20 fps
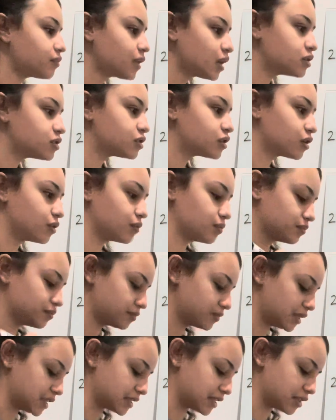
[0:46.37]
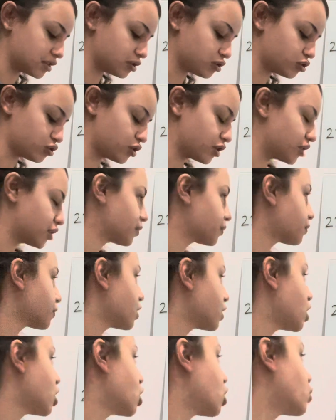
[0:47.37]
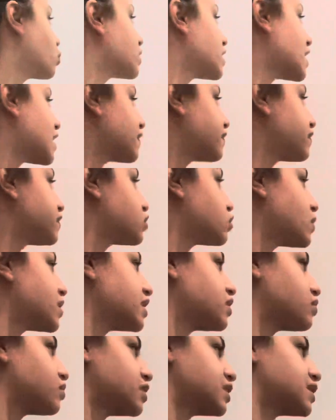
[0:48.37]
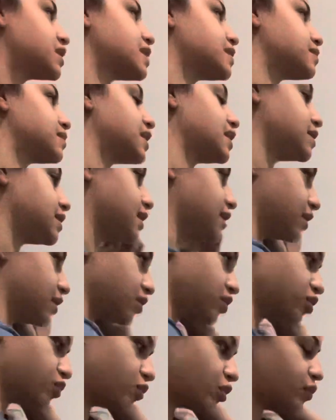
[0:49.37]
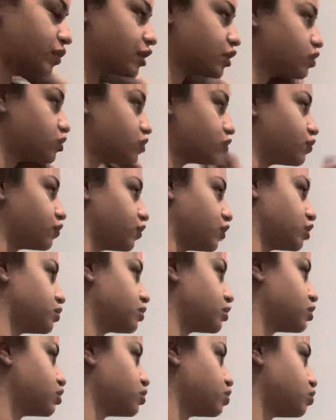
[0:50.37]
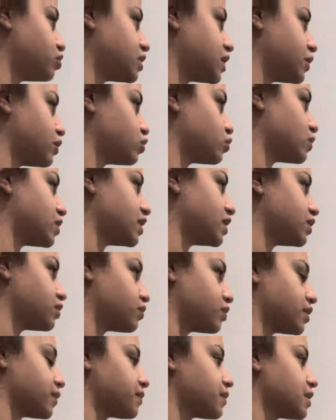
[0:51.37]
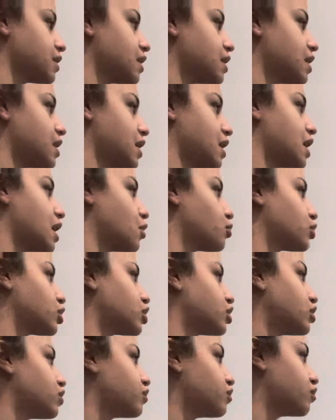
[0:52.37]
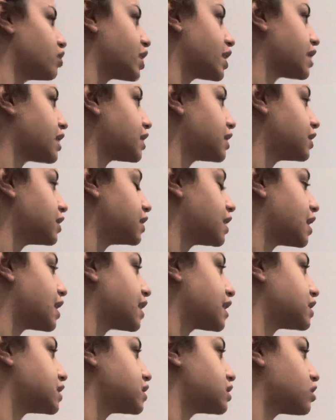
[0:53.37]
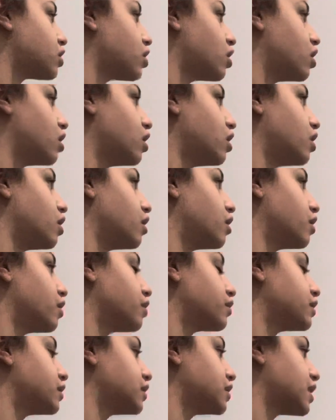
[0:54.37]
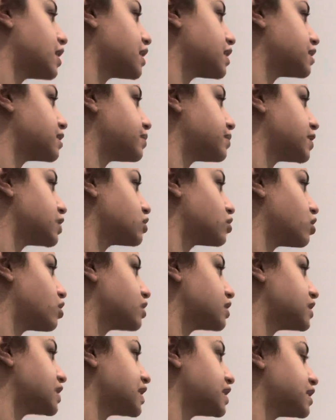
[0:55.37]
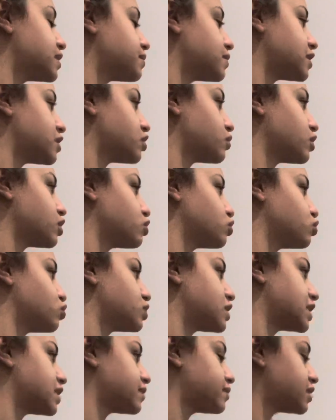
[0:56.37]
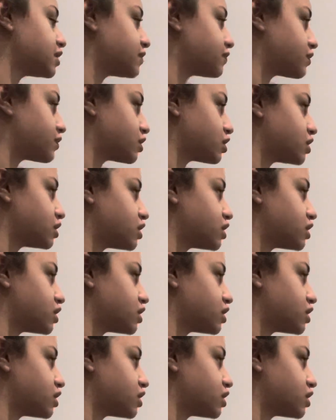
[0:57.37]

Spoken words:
So let's get started. We have 23 times 18. So what we're going to do first, we're going to do 23. And we're going to write lines, the lines based on the tens place. So we're going to do tens place first.